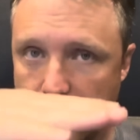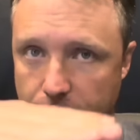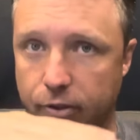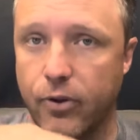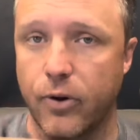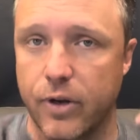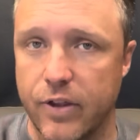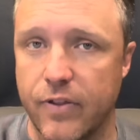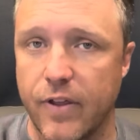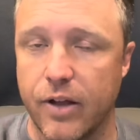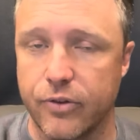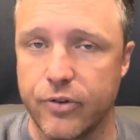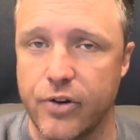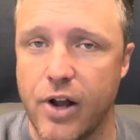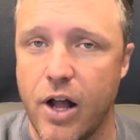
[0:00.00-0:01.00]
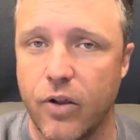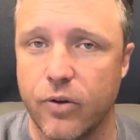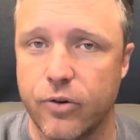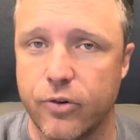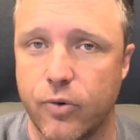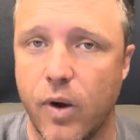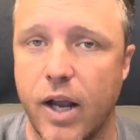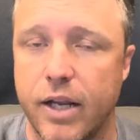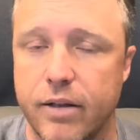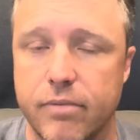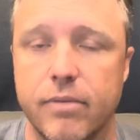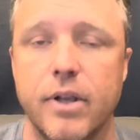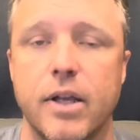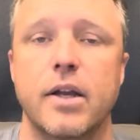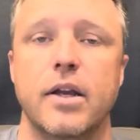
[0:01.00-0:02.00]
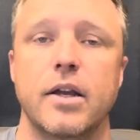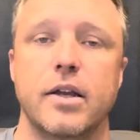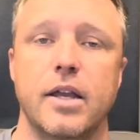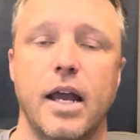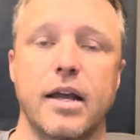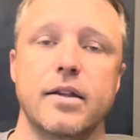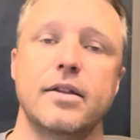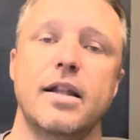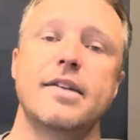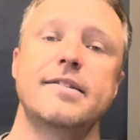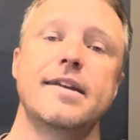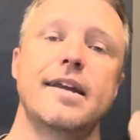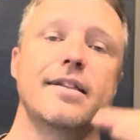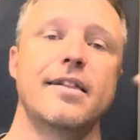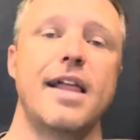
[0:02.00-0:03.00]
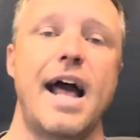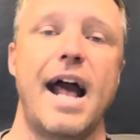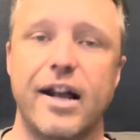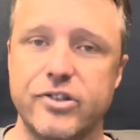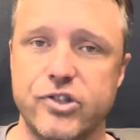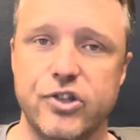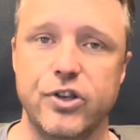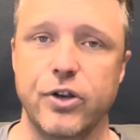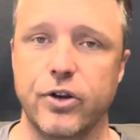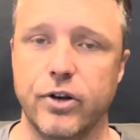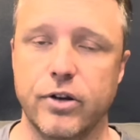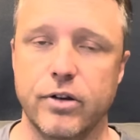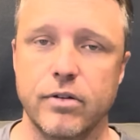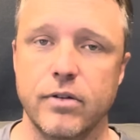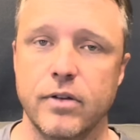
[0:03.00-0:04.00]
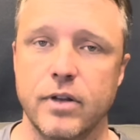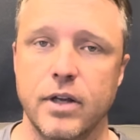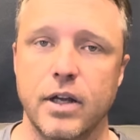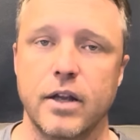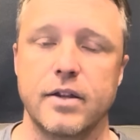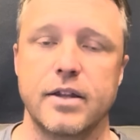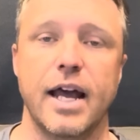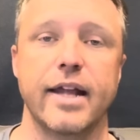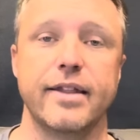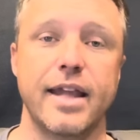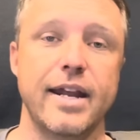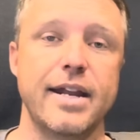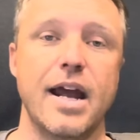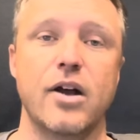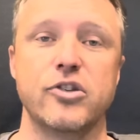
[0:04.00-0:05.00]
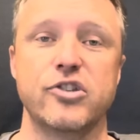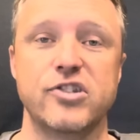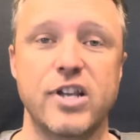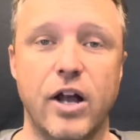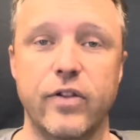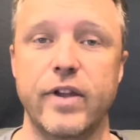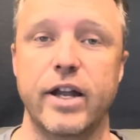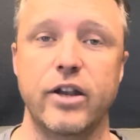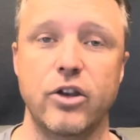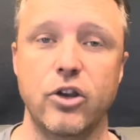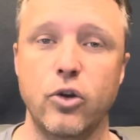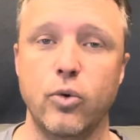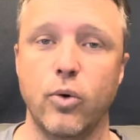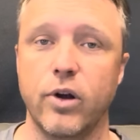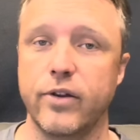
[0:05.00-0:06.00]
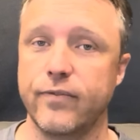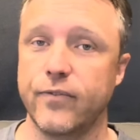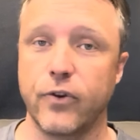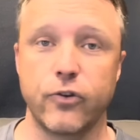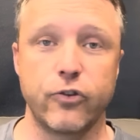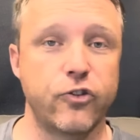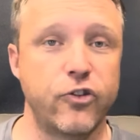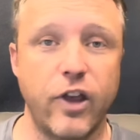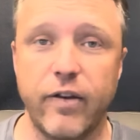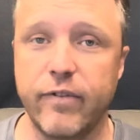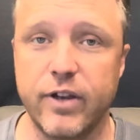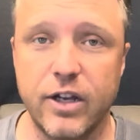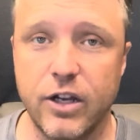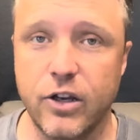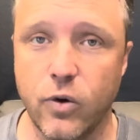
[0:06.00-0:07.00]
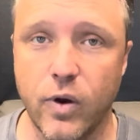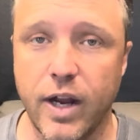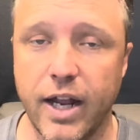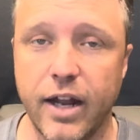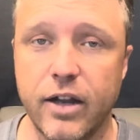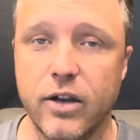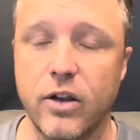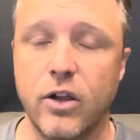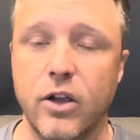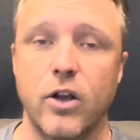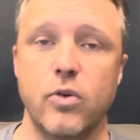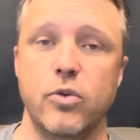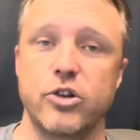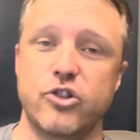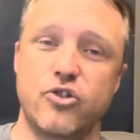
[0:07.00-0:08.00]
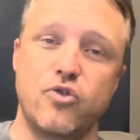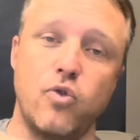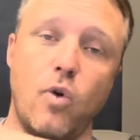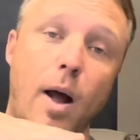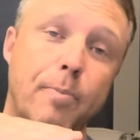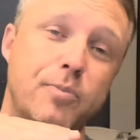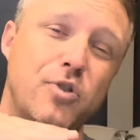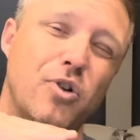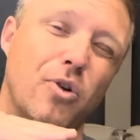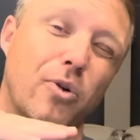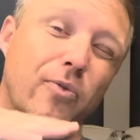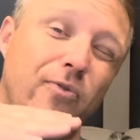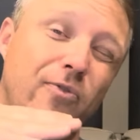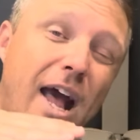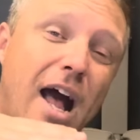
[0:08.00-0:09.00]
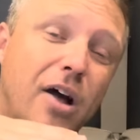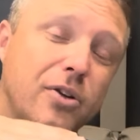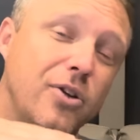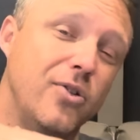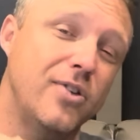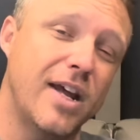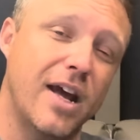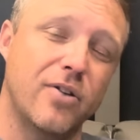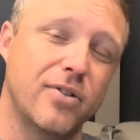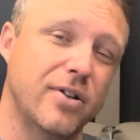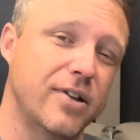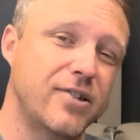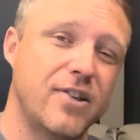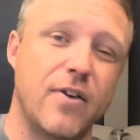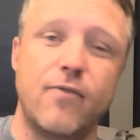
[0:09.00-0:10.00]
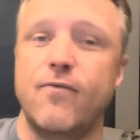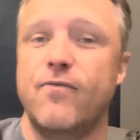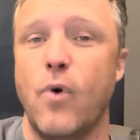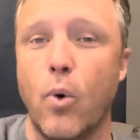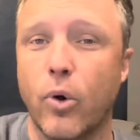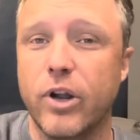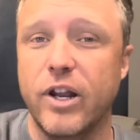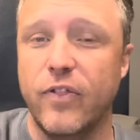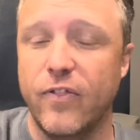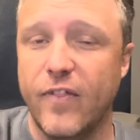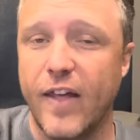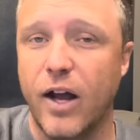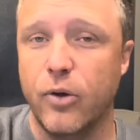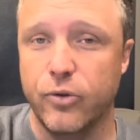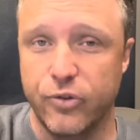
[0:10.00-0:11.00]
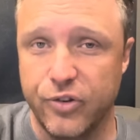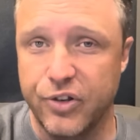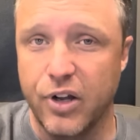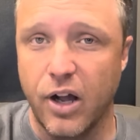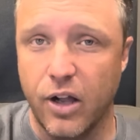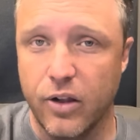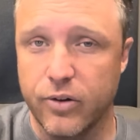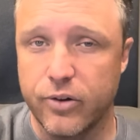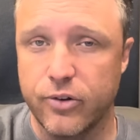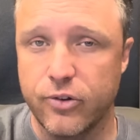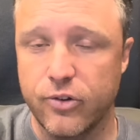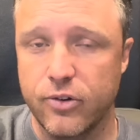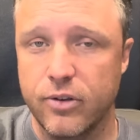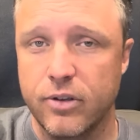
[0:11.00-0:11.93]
$30,000, right? Okay, let's say last year that they now sell that new one for 70 grand, which dropped your value down to, let's say, $40,000.